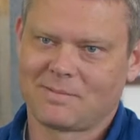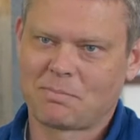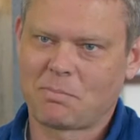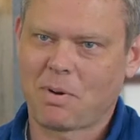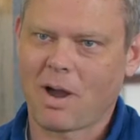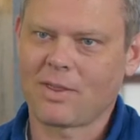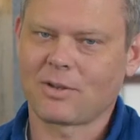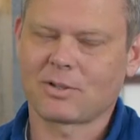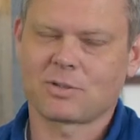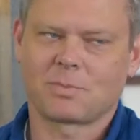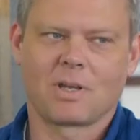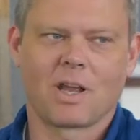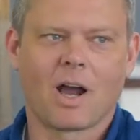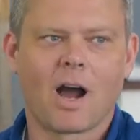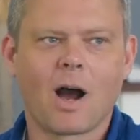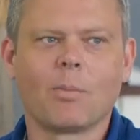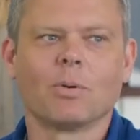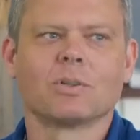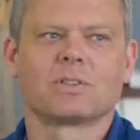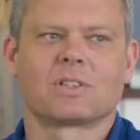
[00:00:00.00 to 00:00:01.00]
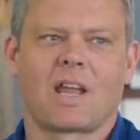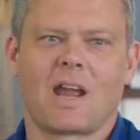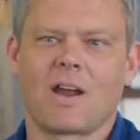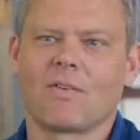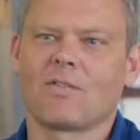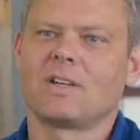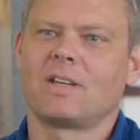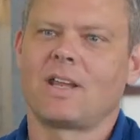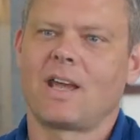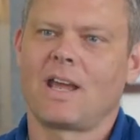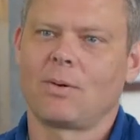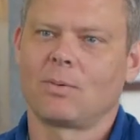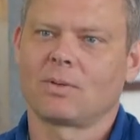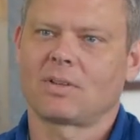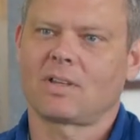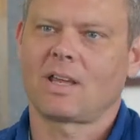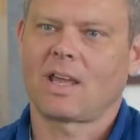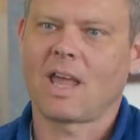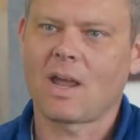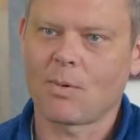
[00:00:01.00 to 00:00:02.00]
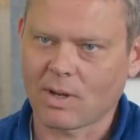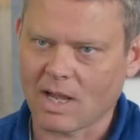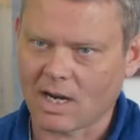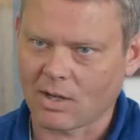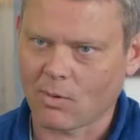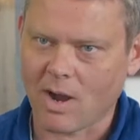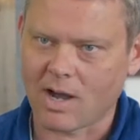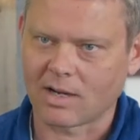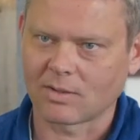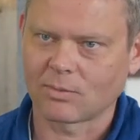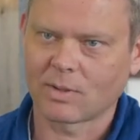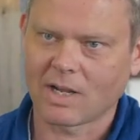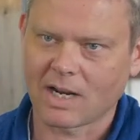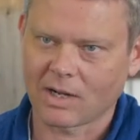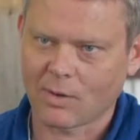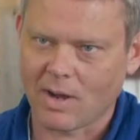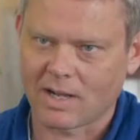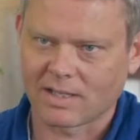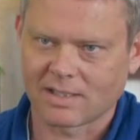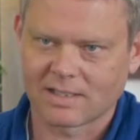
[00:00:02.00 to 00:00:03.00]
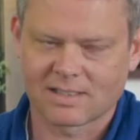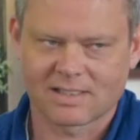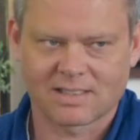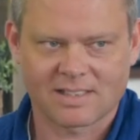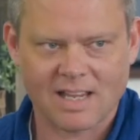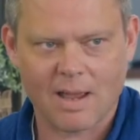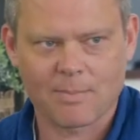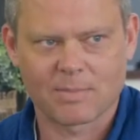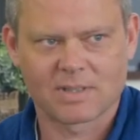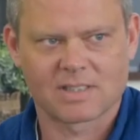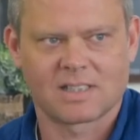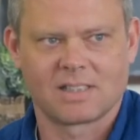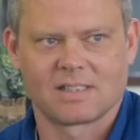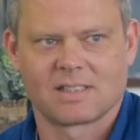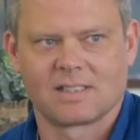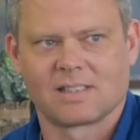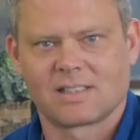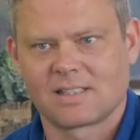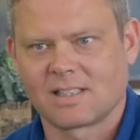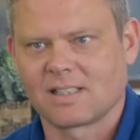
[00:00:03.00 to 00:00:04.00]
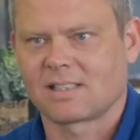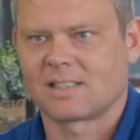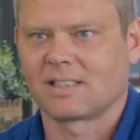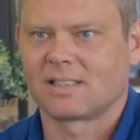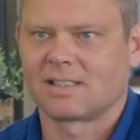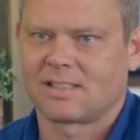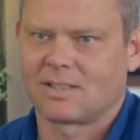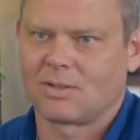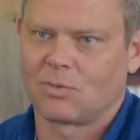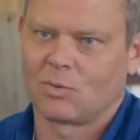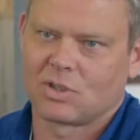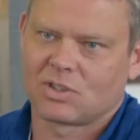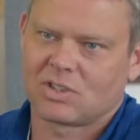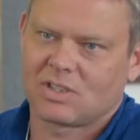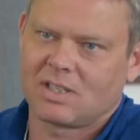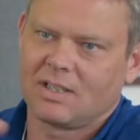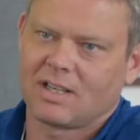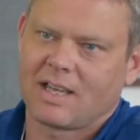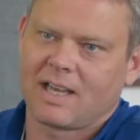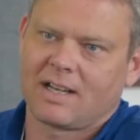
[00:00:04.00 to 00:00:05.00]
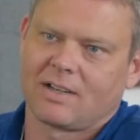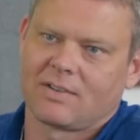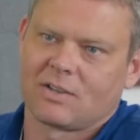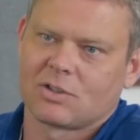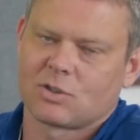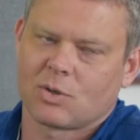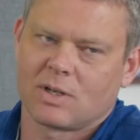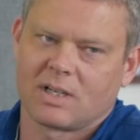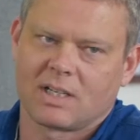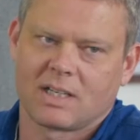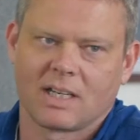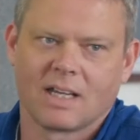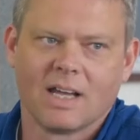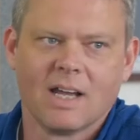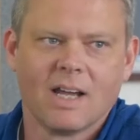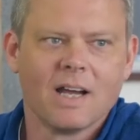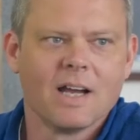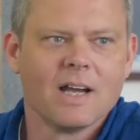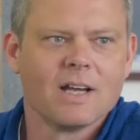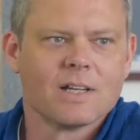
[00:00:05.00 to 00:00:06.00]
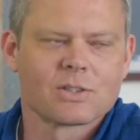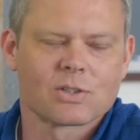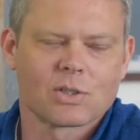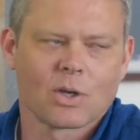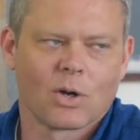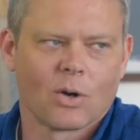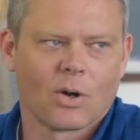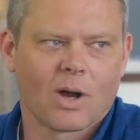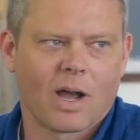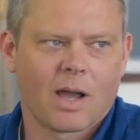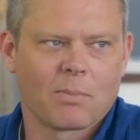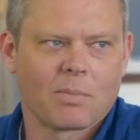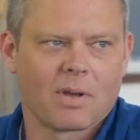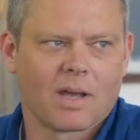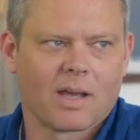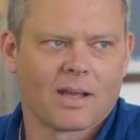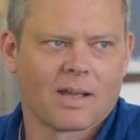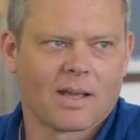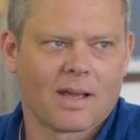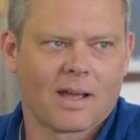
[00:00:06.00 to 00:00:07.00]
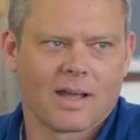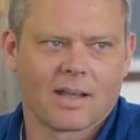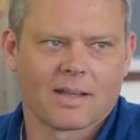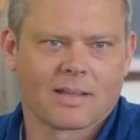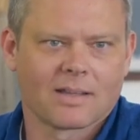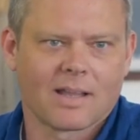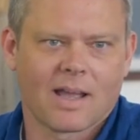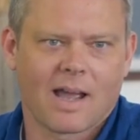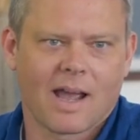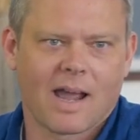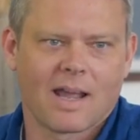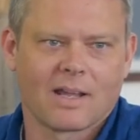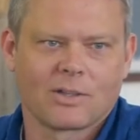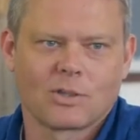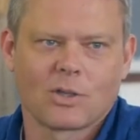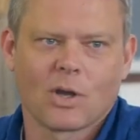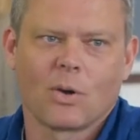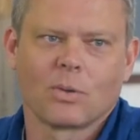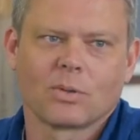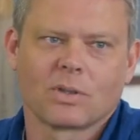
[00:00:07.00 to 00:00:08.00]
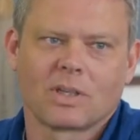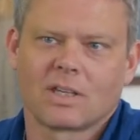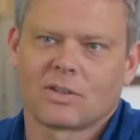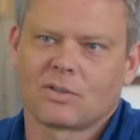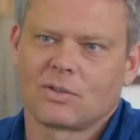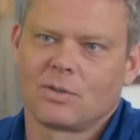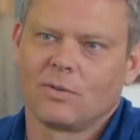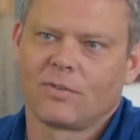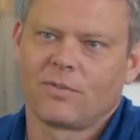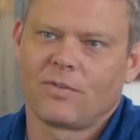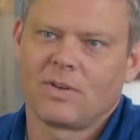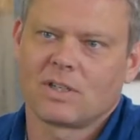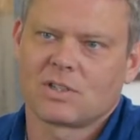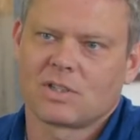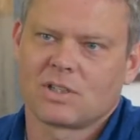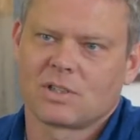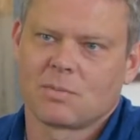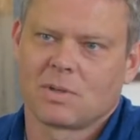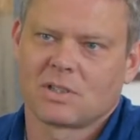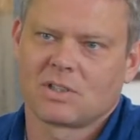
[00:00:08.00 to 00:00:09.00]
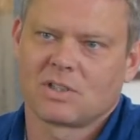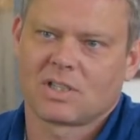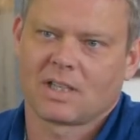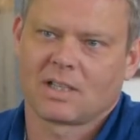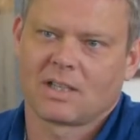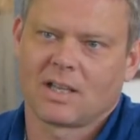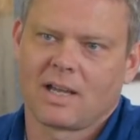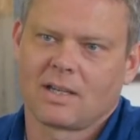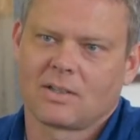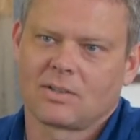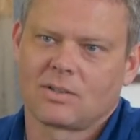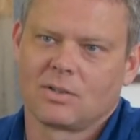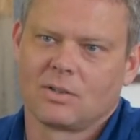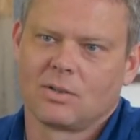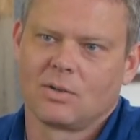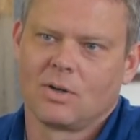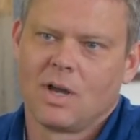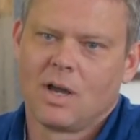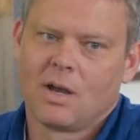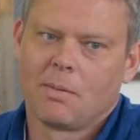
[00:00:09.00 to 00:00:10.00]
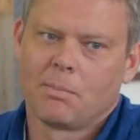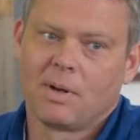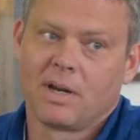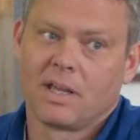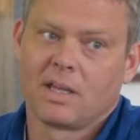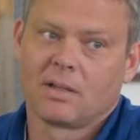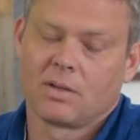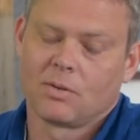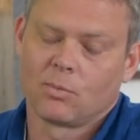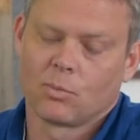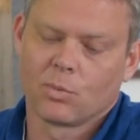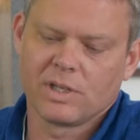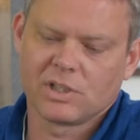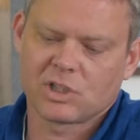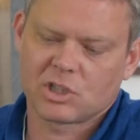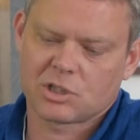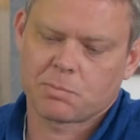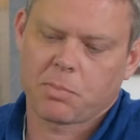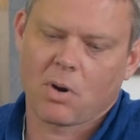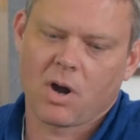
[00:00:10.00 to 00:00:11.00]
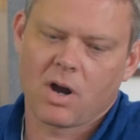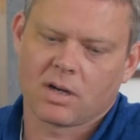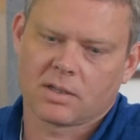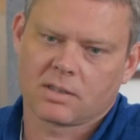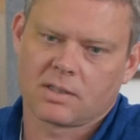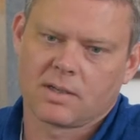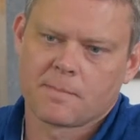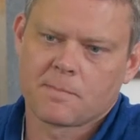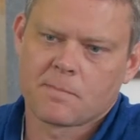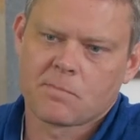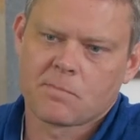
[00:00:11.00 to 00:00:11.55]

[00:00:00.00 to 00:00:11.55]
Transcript: bothers me almost every day with like, hey, we got to go out. We got to go out. It's salmon season. It's this. It's steelhead on the Trinity. So I'm, I, I don't get to fish as much as I'd like to, but it re-sparked